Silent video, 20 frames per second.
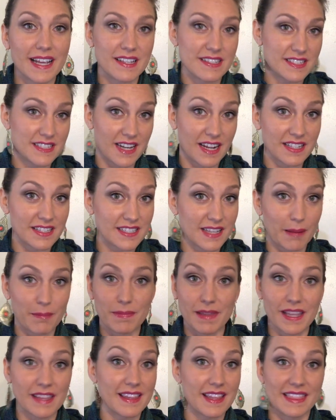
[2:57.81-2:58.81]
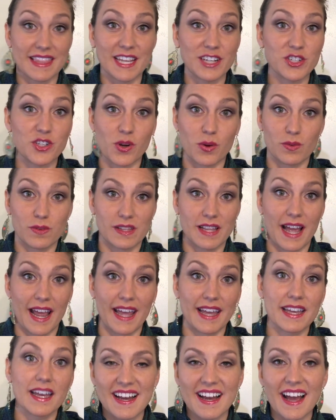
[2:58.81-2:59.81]
has done something that they don't
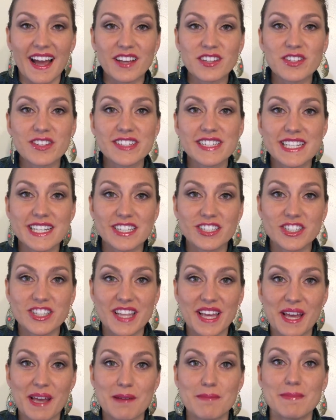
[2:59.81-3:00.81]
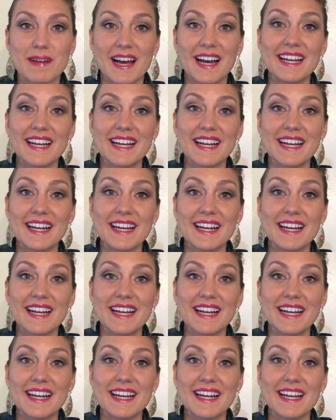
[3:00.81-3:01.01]
like. I also teach them